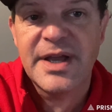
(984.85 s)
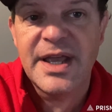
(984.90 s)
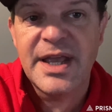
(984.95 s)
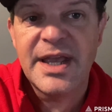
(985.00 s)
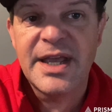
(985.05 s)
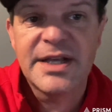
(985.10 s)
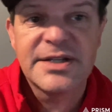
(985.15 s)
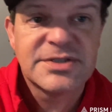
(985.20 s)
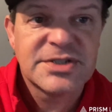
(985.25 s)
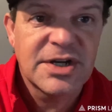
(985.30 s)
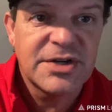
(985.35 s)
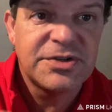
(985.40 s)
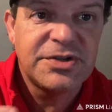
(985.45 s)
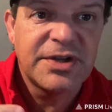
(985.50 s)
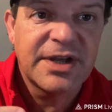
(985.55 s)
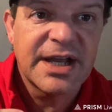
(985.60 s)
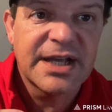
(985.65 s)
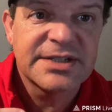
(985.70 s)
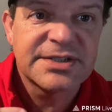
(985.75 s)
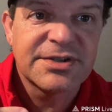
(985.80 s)
and talk to you
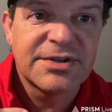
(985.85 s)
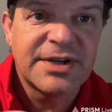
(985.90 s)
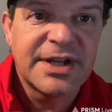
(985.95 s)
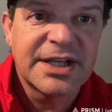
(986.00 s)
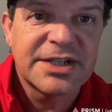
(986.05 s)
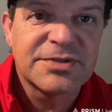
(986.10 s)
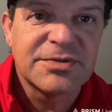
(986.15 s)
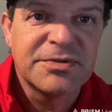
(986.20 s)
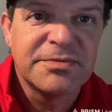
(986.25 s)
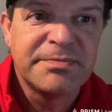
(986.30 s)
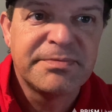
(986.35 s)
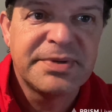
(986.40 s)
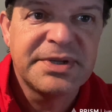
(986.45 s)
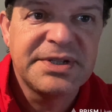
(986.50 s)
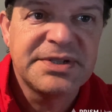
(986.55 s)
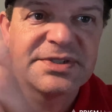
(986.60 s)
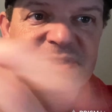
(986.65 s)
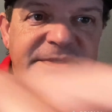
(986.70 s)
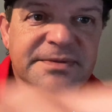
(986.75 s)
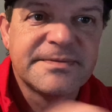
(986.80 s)
guys on the next one. Peace.